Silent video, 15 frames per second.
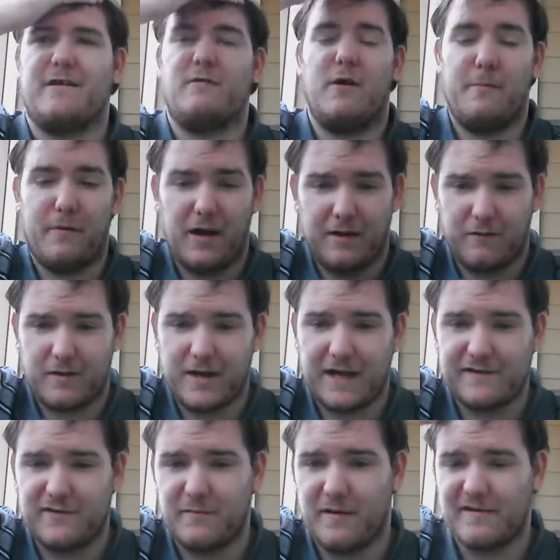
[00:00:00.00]
I probably won't
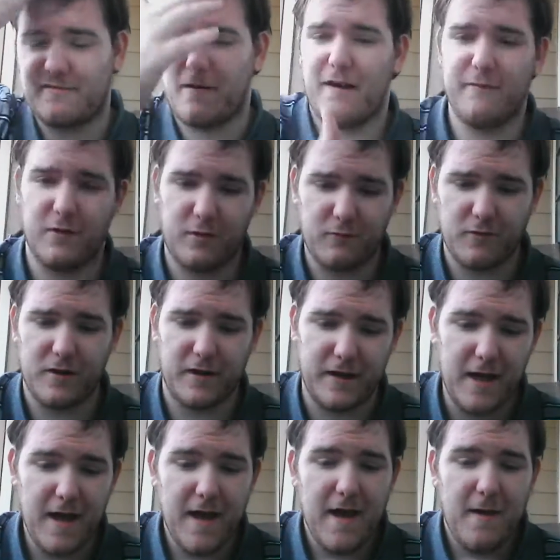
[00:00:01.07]
say too much about this one
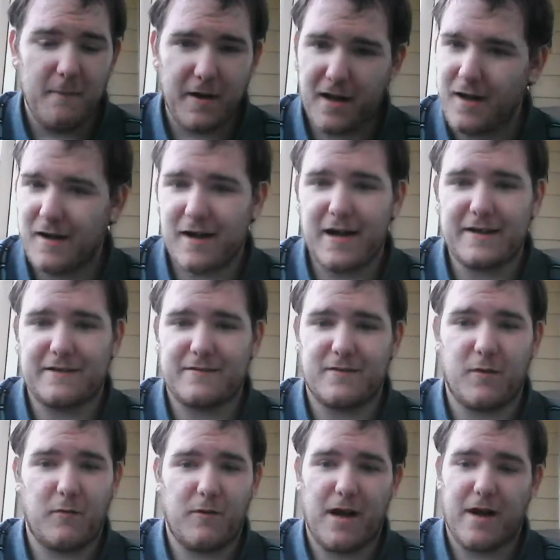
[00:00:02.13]
because I
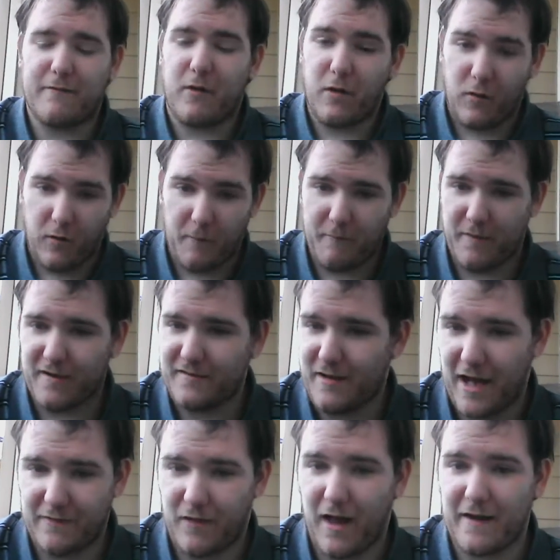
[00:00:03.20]
don't have a
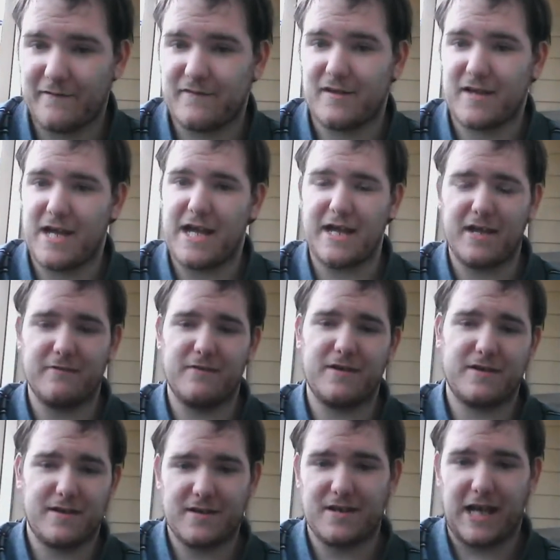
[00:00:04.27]
lot to say, because
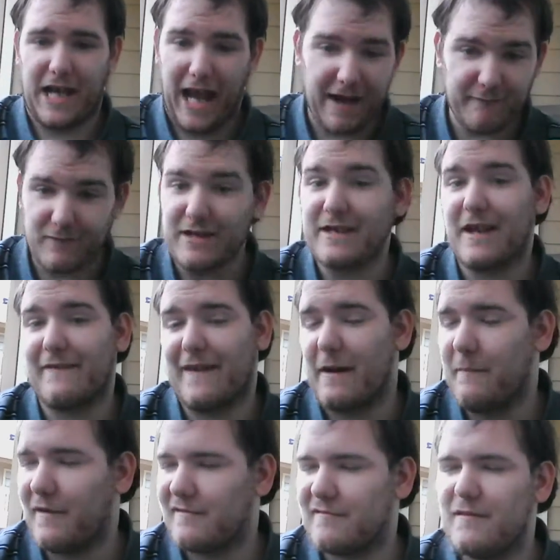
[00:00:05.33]
not
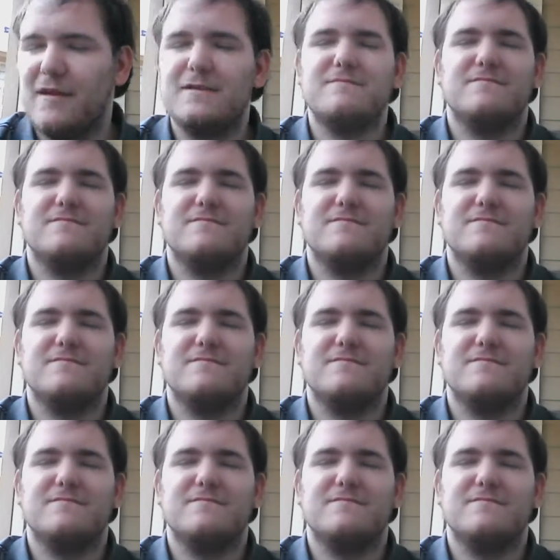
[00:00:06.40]
that much.